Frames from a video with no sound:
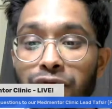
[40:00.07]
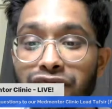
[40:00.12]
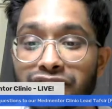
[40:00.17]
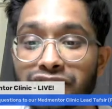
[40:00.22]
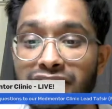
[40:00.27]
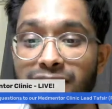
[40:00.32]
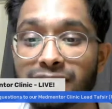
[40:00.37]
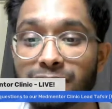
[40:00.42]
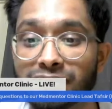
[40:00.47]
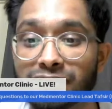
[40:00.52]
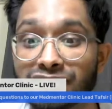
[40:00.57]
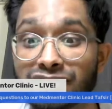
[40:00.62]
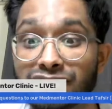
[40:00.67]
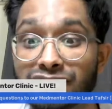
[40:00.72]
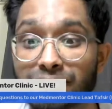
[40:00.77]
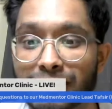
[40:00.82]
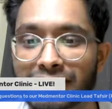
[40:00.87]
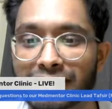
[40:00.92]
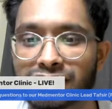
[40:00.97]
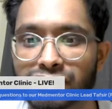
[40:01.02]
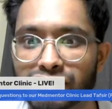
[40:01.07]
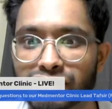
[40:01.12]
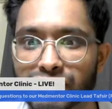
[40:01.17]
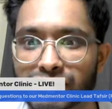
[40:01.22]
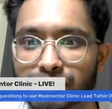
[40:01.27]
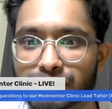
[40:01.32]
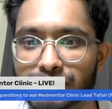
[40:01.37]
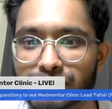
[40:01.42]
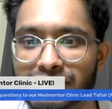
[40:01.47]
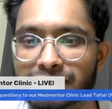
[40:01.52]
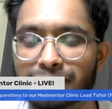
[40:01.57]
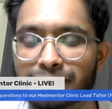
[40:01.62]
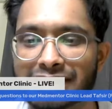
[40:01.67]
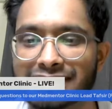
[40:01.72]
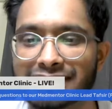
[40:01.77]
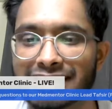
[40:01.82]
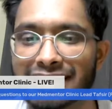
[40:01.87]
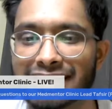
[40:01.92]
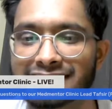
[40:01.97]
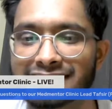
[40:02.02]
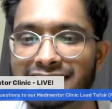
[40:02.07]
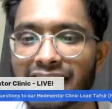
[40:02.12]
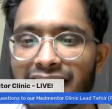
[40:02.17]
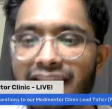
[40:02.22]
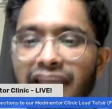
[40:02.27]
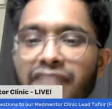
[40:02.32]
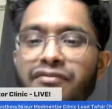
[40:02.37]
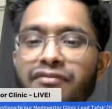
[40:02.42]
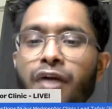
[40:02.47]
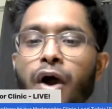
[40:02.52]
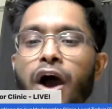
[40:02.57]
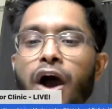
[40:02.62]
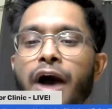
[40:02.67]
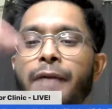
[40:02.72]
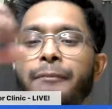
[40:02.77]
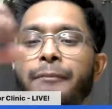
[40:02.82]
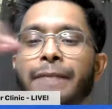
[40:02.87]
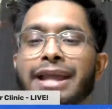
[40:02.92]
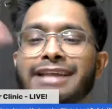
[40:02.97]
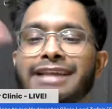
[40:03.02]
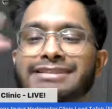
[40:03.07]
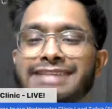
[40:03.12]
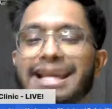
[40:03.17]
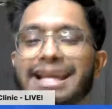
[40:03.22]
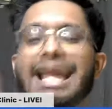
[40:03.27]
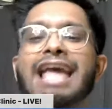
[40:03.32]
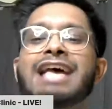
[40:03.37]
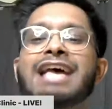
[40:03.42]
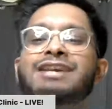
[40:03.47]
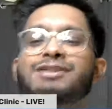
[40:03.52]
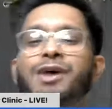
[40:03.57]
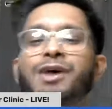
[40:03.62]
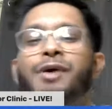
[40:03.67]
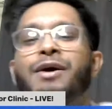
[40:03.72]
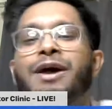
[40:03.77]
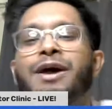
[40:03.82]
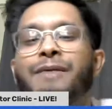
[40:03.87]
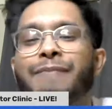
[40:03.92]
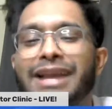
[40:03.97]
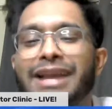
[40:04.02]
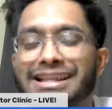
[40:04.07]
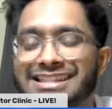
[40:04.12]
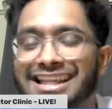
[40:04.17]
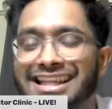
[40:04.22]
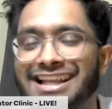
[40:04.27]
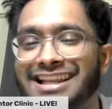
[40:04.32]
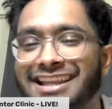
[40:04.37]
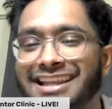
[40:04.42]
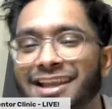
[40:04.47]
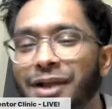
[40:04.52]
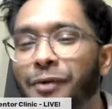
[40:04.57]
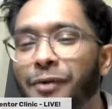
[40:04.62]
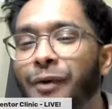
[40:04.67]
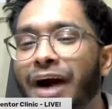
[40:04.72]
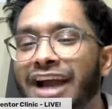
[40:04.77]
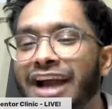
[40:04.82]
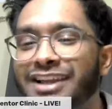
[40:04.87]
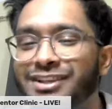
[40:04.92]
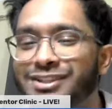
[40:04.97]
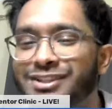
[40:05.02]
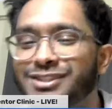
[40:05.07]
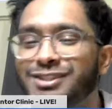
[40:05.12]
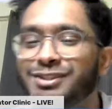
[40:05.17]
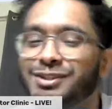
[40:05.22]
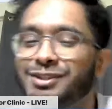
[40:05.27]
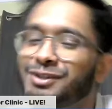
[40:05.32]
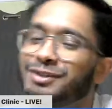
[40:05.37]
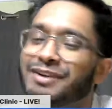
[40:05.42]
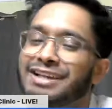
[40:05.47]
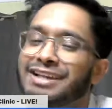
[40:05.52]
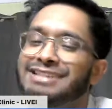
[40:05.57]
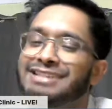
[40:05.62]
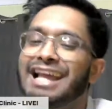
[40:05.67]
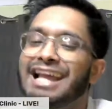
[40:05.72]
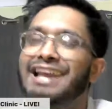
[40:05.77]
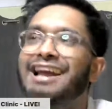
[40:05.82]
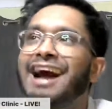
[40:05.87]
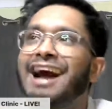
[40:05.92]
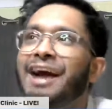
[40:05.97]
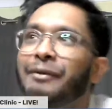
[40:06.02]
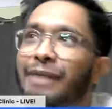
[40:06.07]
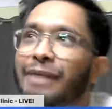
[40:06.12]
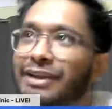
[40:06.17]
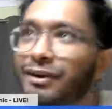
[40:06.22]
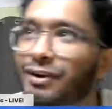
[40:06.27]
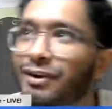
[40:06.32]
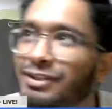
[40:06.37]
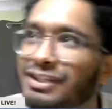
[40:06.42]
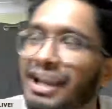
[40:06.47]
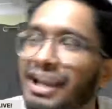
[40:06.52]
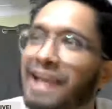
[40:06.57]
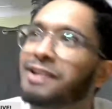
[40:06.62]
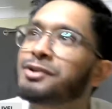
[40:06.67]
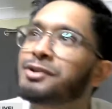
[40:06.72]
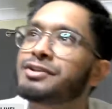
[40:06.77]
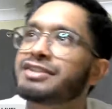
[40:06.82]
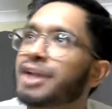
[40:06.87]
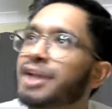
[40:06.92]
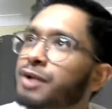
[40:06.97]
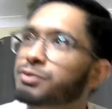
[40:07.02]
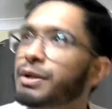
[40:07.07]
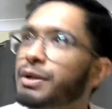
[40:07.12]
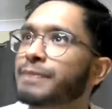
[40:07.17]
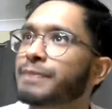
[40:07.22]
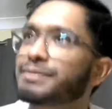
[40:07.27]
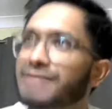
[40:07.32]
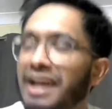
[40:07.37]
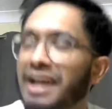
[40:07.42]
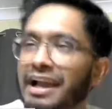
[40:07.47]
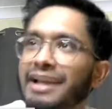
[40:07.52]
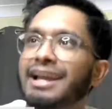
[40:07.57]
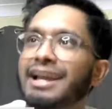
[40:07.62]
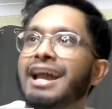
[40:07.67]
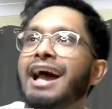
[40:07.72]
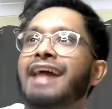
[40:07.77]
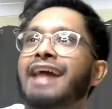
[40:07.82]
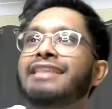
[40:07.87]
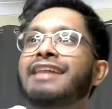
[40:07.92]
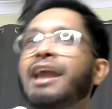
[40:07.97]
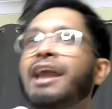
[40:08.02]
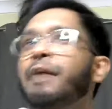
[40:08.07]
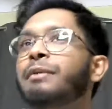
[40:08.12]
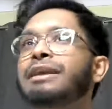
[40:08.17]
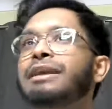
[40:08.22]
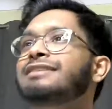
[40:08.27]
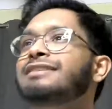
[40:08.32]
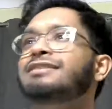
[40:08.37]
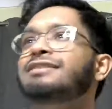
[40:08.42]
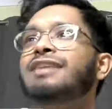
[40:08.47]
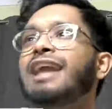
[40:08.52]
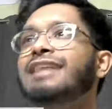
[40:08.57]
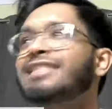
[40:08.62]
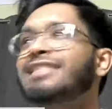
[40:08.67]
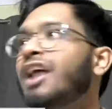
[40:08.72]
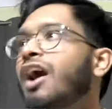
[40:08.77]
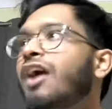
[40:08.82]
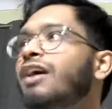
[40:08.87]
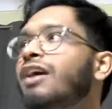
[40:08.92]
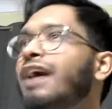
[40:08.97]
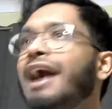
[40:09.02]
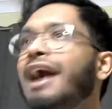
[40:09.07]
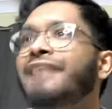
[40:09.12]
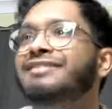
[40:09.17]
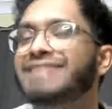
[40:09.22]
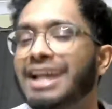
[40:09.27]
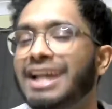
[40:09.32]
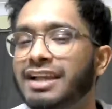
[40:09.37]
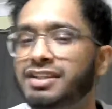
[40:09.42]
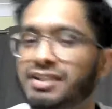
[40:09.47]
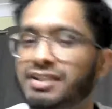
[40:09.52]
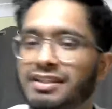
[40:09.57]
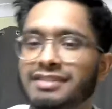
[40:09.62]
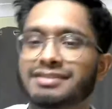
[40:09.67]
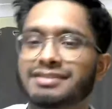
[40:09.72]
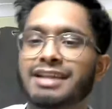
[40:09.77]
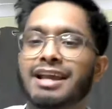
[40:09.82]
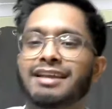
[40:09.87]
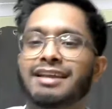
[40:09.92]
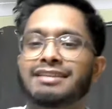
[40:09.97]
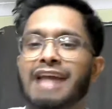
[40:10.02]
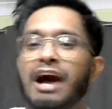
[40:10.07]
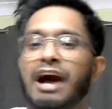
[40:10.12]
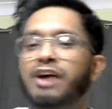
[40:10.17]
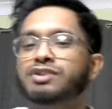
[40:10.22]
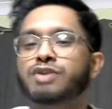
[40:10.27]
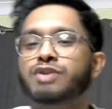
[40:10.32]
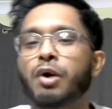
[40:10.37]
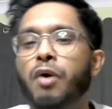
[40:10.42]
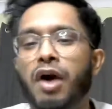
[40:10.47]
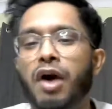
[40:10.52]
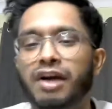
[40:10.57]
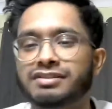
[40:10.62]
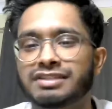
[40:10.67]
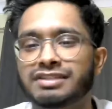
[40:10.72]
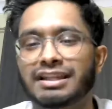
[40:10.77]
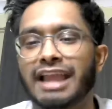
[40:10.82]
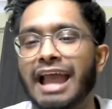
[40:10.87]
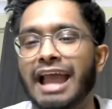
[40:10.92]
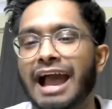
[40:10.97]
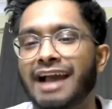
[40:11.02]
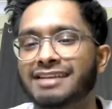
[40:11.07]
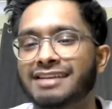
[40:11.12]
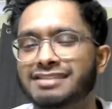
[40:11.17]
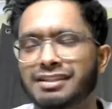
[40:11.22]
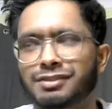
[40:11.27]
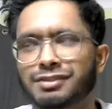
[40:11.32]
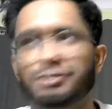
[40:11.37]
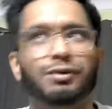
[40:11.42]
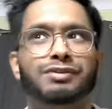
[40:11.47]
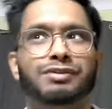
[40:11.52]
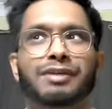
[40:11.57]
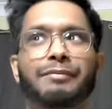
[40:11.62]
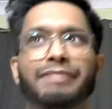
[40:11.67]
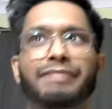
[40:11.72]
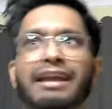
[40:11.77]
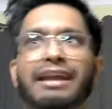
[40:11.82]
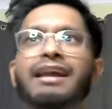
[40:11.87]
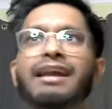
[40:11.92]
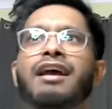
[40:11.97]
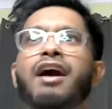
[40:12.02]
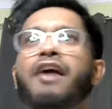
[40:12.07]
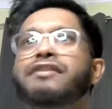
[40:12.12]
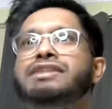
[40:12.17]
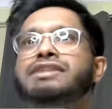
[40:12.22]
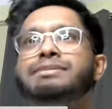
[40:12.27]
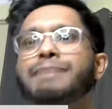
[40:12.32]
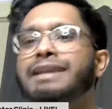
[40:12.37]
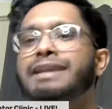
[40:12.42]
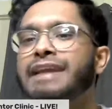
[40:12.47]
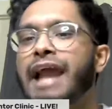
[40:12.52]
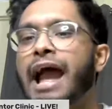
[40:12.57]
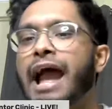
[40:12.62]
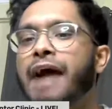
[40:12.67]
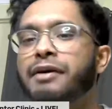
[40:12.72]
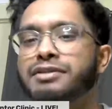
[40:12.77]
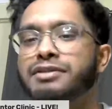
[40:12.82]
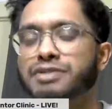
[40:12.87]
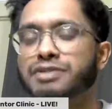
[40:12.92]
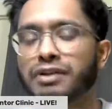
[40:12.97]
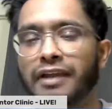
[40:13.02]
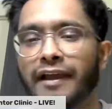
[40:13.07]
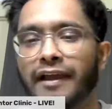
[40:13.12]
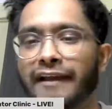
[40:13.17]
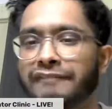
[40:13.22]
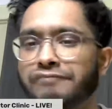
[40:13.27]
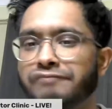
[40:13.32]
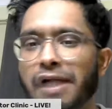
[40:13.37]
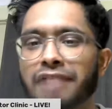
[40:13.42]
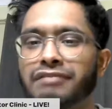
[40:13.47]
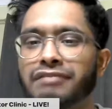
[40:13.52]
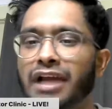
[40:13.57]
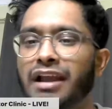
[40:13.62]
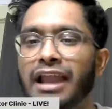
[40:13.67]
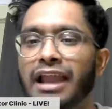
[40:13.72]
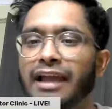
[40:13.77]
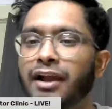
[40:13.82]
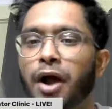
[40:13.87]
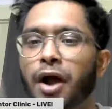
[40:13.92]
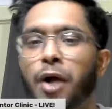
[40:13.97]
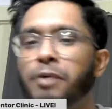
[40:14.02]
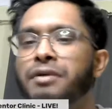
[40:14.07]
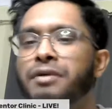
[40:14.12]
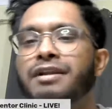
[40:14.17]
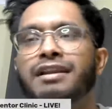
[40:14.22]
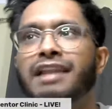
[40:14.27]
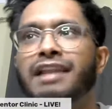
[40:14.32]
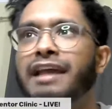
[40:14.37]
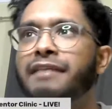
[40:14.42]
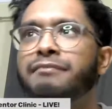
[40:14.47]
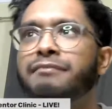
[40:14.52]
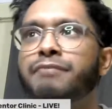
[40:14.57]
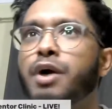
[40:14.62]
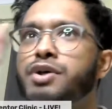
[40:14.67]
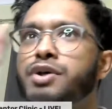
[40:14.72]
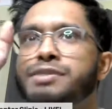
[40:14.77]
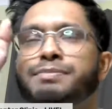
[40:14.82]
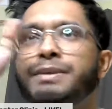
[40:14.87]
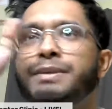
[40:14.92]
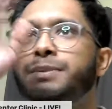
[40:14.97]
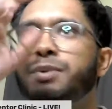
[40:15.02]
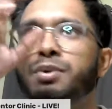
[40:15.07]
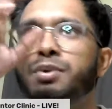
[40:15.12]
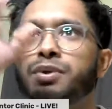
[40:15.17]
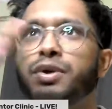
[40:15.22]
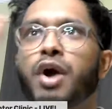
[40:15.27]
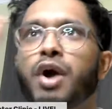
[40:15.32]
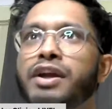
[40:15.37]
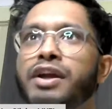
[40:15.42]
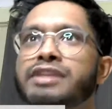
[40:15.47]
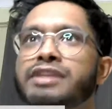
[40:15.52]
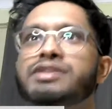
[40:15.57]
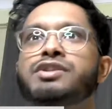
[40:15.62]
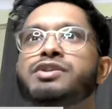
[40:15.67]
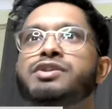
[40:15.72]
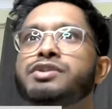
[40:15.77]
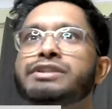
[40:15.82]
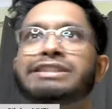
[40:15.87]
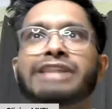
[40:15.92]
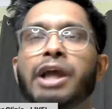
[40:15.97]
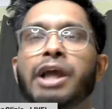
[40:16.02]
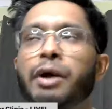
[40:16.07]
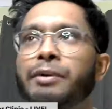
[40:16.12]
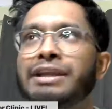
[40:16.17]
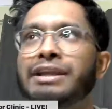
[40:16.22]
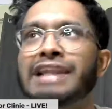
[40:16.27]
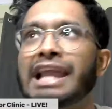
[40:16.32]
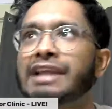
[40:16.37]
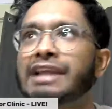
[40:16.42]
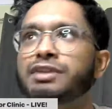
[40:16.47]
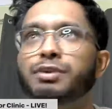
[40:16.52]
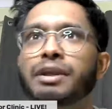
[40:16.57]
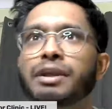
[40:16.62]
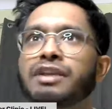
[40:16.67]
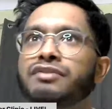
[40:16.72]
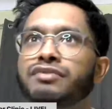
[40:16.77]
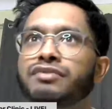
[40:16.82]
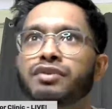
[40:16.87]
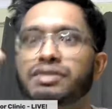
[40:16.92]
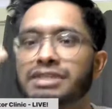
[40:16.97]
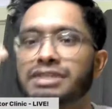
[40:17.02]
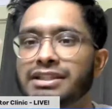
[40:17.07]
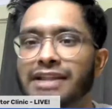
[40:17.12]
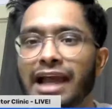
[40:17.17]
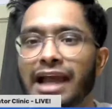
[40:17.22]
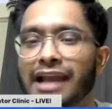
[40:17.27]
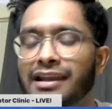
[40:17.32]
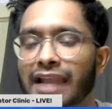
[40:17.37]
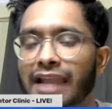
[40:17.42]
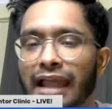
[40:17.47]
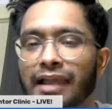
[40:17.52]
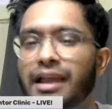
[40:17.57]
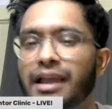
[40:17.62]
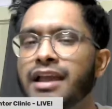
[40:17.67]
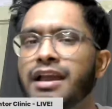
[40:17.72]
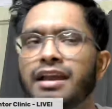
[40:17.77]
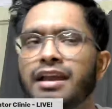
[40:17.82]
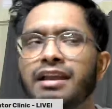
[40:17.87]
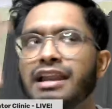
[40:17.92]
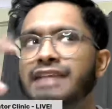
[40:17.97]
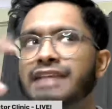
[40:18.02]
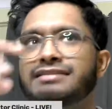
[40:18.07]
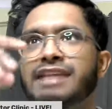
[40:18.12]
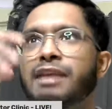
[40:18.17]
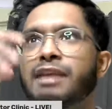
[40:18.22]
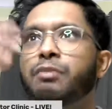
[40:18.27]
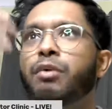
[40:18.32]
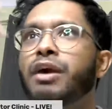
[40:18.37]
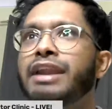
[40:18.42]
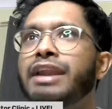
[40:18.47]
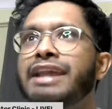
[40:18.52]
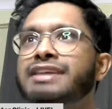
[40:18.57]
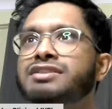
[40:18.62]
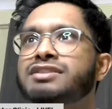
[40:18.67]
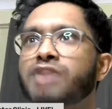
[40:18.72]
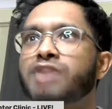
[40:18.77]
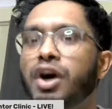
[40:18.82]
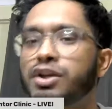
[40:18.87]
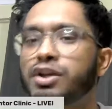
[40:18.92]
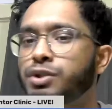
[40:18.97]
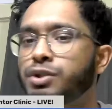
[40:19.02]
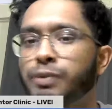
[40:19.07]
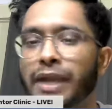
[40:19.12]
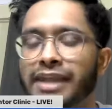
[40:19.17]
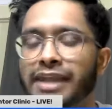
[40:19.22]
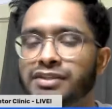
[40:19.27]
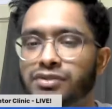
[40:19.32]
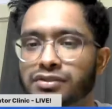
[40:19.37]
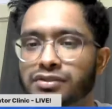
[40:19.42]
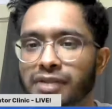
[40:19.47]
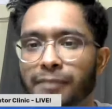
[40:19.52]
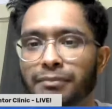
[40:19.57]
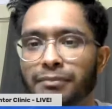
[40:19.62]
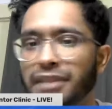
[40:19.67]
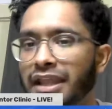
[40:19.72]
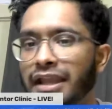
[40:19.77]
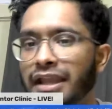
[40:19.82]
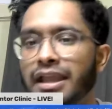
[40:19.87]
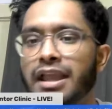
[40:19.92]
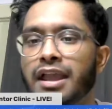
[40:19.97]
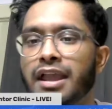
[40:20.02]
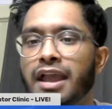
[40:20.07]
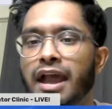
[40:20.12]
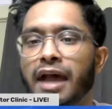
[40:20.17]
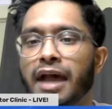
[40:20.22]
all freedom of information requests, which is basically insider info. Amazing. So basically, what I used to do is like I went onto like UCL's website and then I went into like the archive sections that are so hard to get access to or something after spending hours on it, and found out like, oh, like most people who got into UCL in like 2014 had like, let's say 1A star, 2As or something,